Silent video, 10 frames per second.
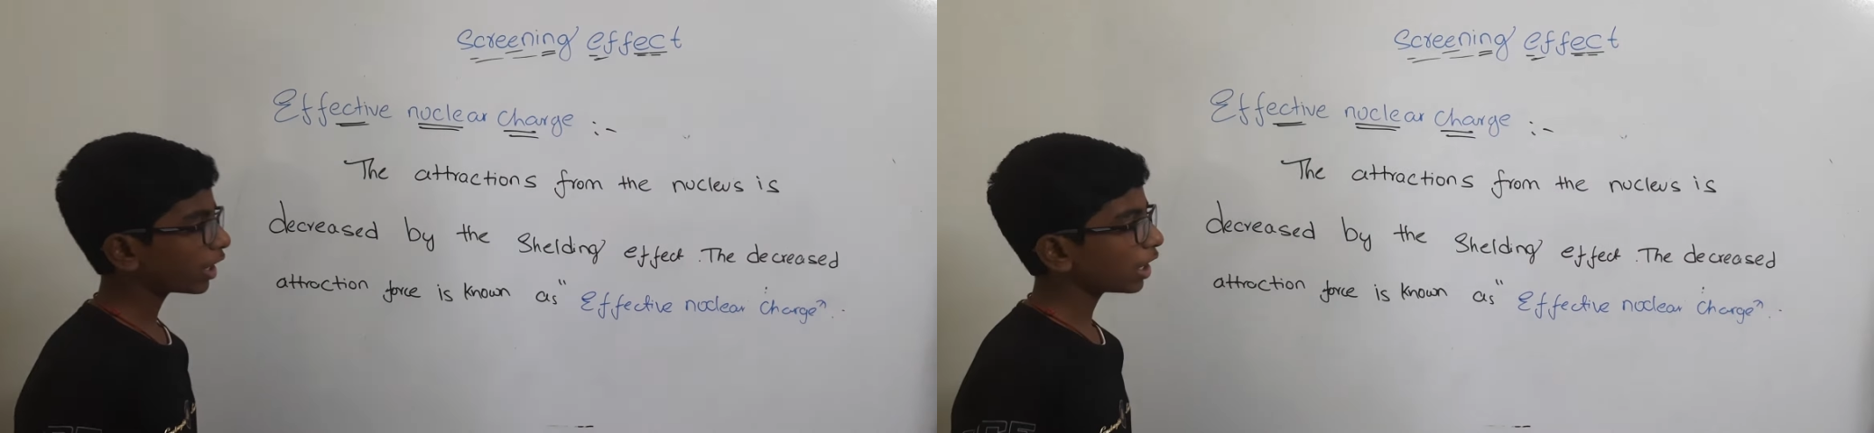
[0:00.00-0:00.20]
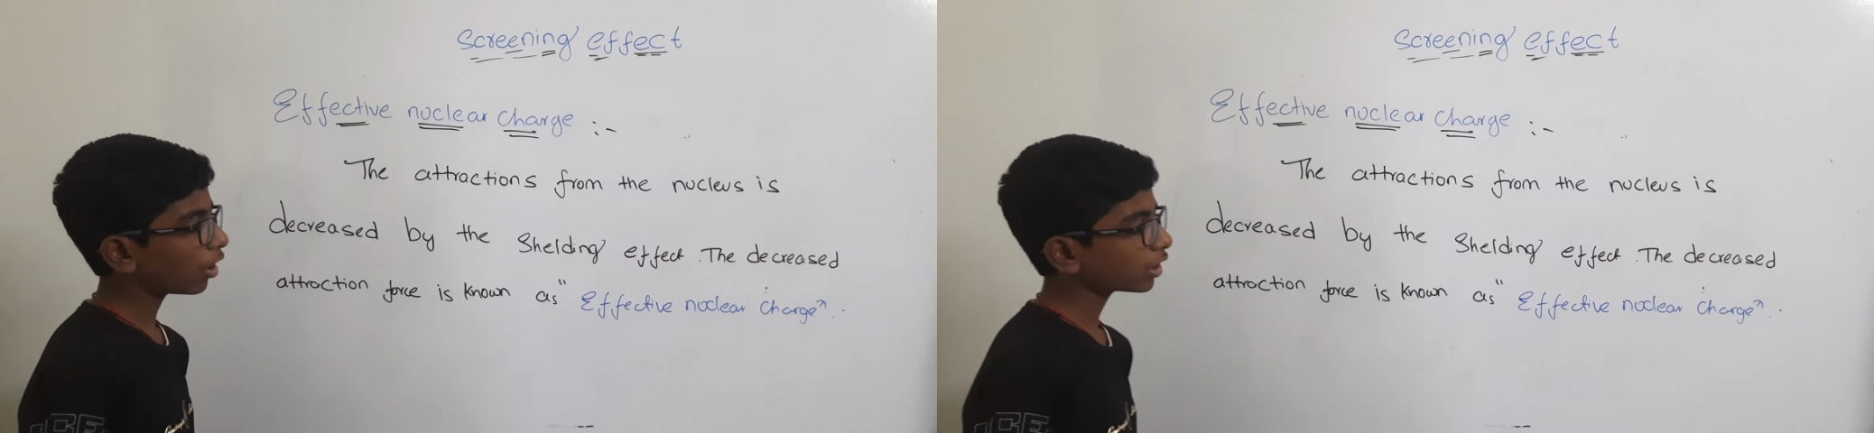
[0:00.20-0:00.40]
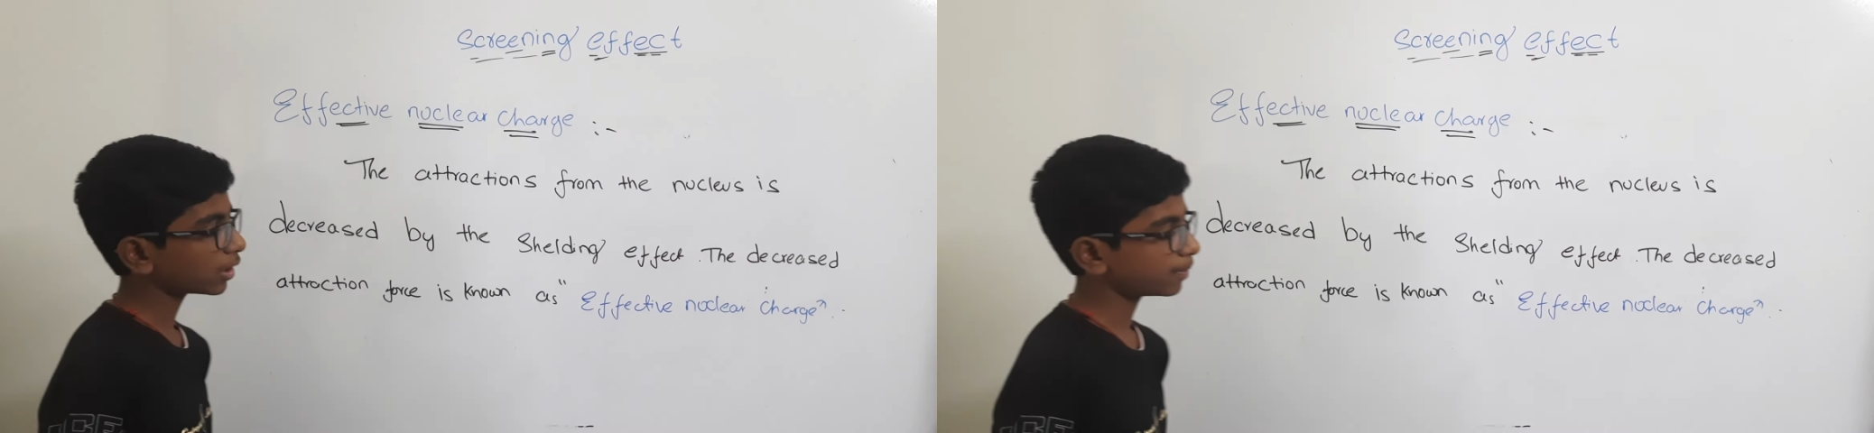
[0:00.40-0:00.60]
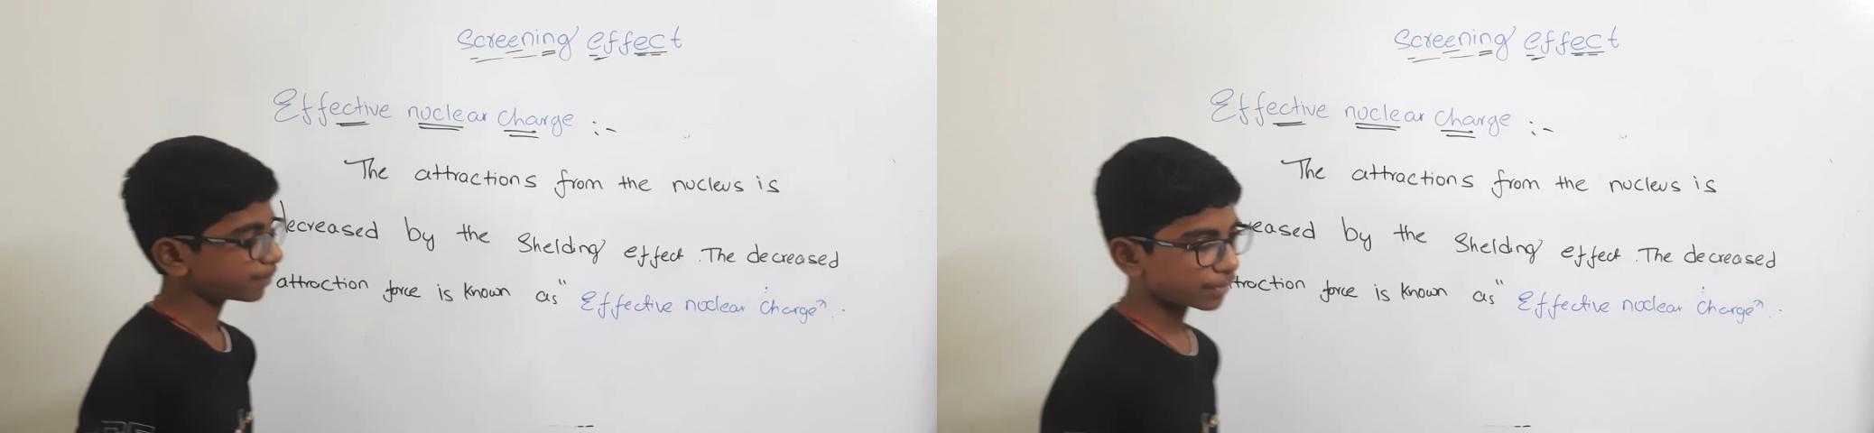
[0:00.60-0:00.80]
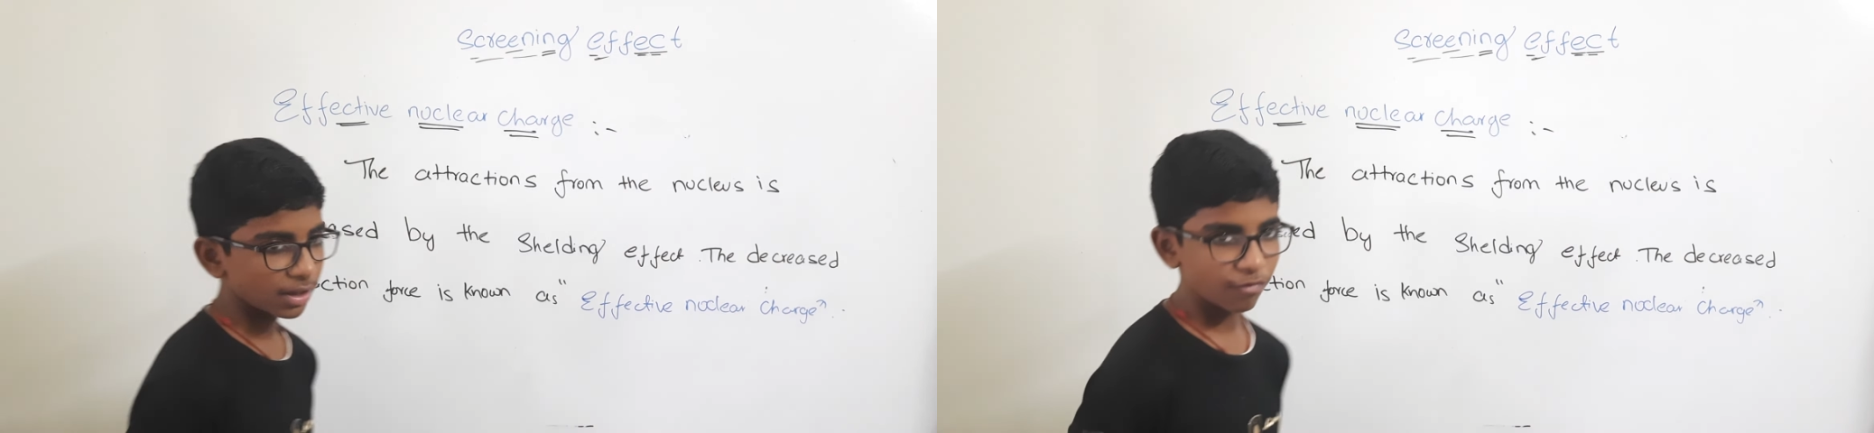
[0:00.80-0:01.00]
an
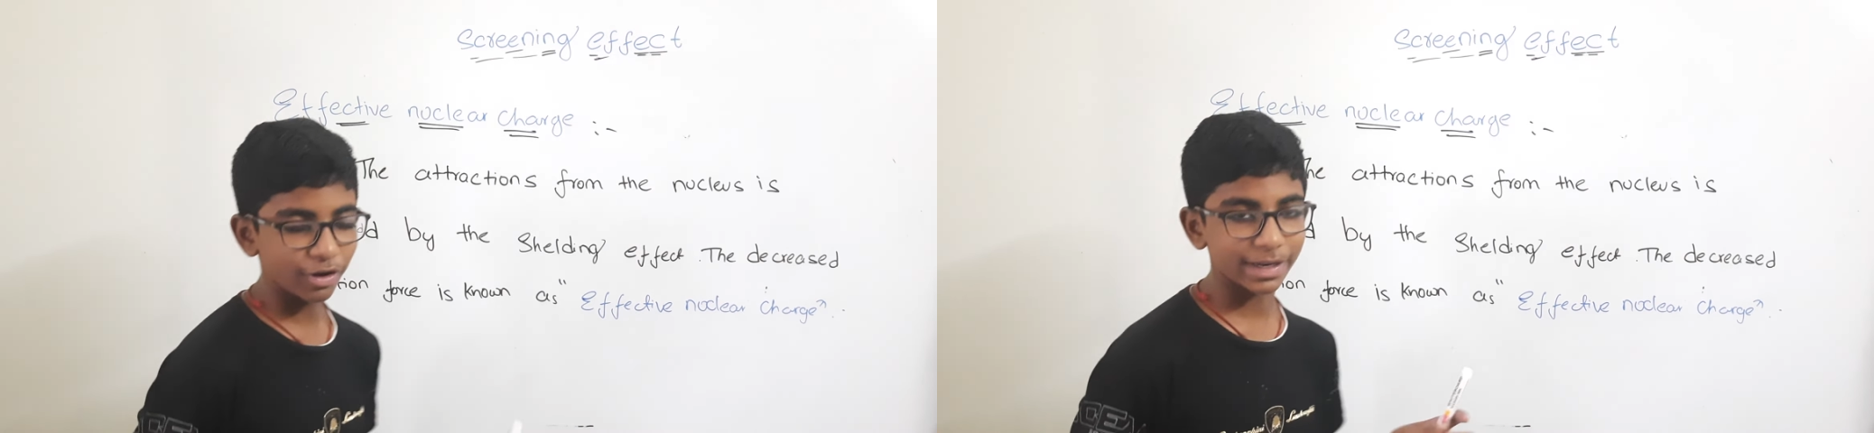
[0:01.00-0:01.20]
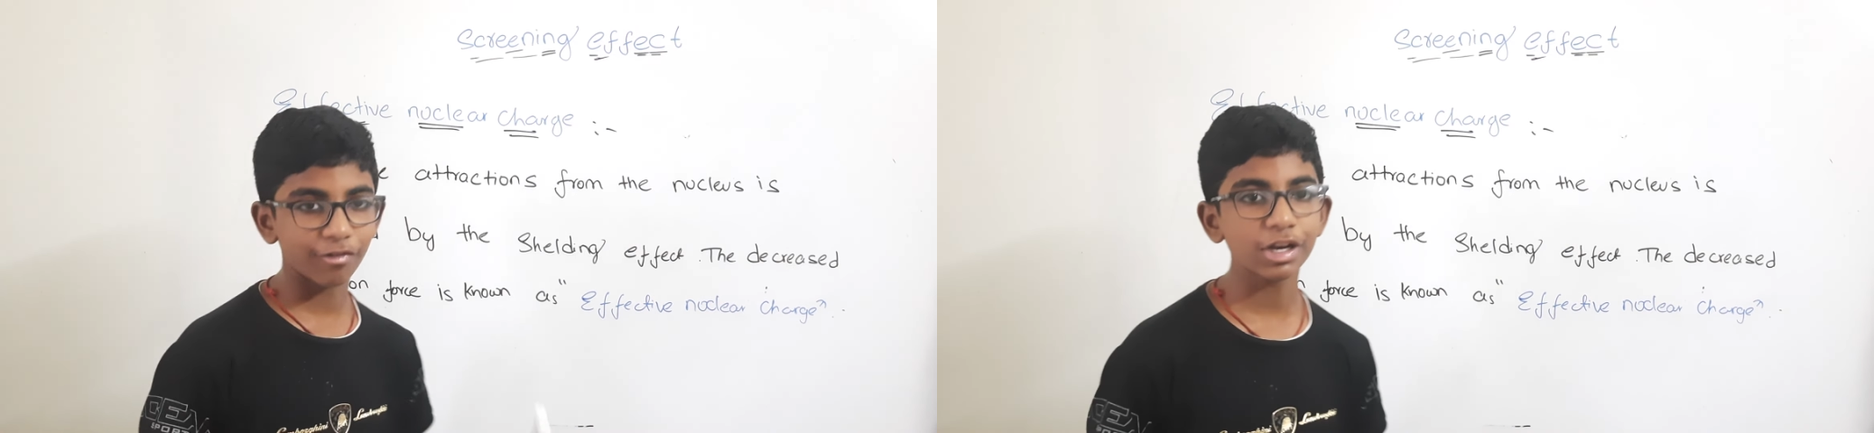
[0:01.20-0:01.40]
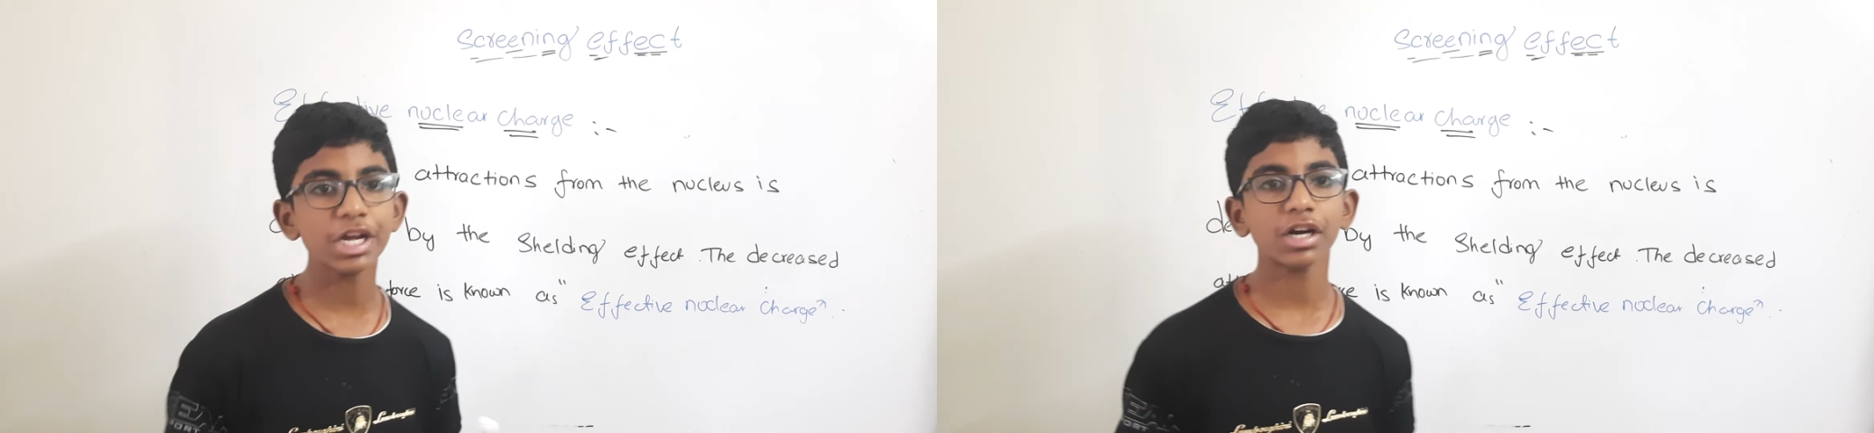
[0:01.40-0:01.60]
atom, for every